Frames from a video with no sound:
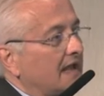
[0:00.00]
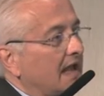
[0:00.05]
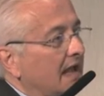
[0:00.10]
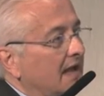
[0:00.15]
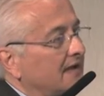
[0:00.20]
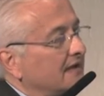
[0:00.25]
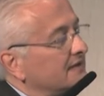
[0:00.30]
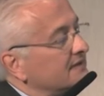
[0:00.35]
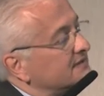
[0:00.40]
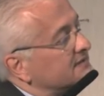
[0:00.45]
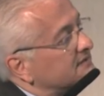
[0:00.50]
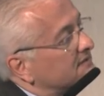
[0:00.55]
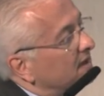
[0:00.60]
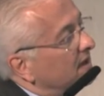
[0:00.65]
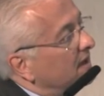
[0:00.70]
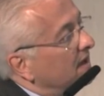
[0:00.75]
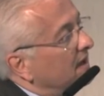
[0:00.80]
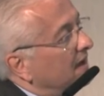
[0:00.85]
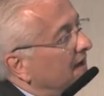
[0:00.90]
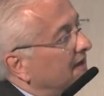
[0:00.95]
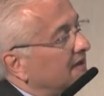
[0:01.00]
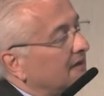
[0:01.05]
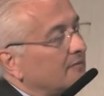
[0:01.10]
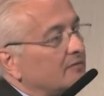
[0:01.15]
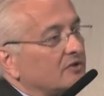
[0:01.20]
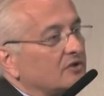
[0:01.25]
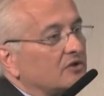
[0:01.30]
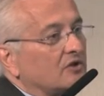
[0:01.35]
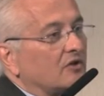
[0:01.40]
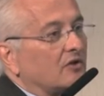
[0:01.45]
kinase and
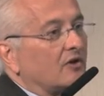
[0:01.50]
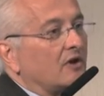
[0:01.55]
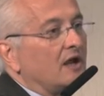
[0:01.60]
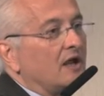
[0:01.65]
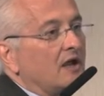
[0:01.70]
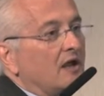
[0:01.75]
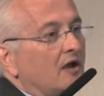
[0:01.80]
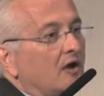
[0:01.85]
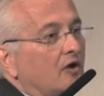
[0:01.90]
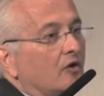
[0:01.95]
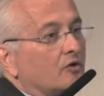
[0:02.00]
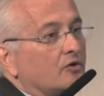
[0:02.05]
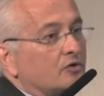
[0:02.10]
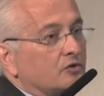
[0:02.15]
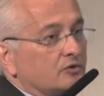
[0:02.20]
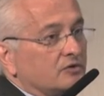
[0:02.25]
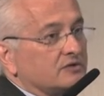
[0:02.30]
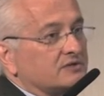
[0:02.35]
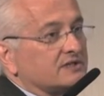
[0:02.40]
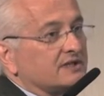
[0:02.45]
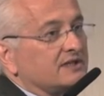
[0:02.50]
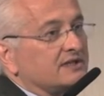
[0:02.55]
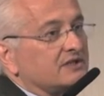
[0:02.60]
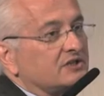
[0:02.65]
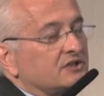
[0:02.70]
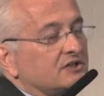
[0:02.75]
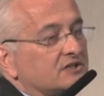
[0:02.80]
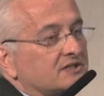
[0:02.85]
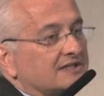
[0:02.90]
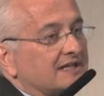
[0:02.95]
mTOR occurs
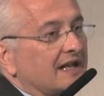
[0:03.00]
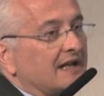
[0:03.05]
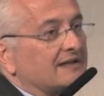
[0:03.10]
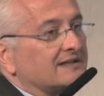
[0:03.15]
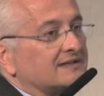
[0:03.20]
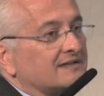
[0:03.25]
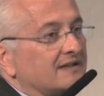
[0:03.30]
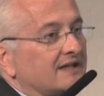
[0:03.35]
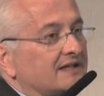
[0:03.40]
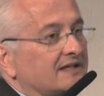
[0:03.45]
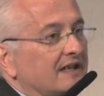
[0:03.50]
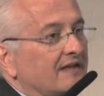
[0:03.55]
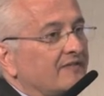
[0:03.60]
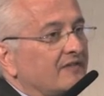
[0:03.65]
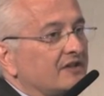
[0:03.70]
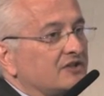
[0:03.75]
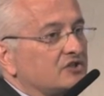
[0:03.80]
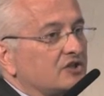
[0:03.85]
in cells that have the